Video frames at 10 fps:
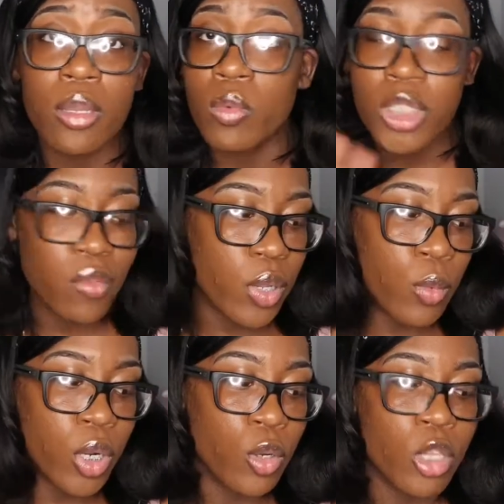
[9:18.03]
Whichever way you
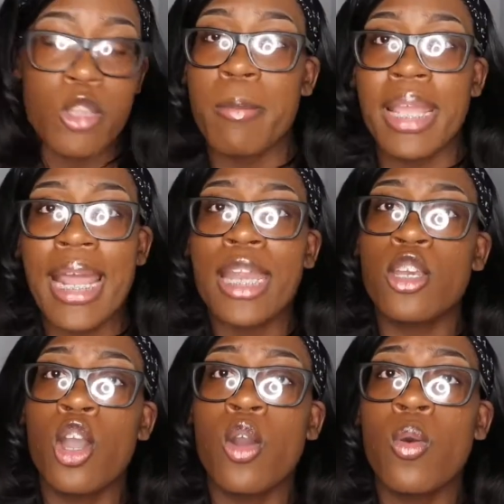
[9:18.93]
want to do it. You may not
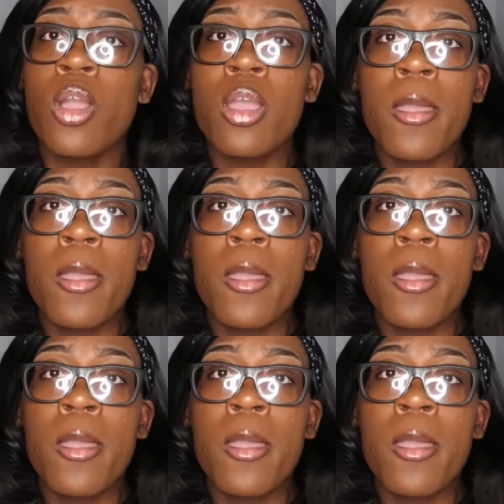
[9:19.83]
know